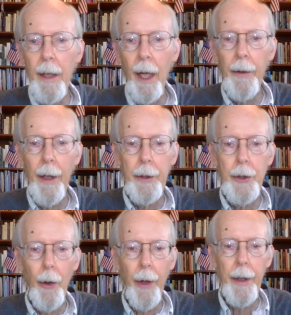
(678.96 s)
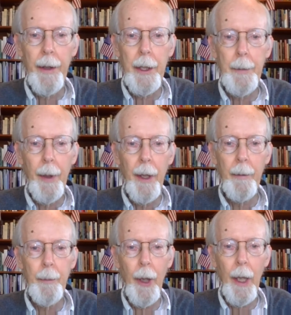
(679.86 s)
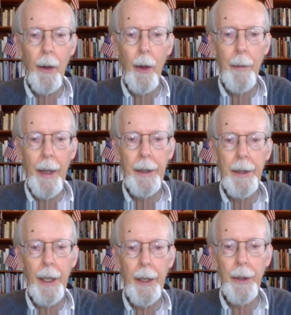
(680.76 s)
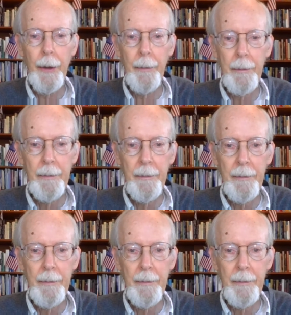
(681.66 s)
Now let us join in the spirit of prayer or meditation.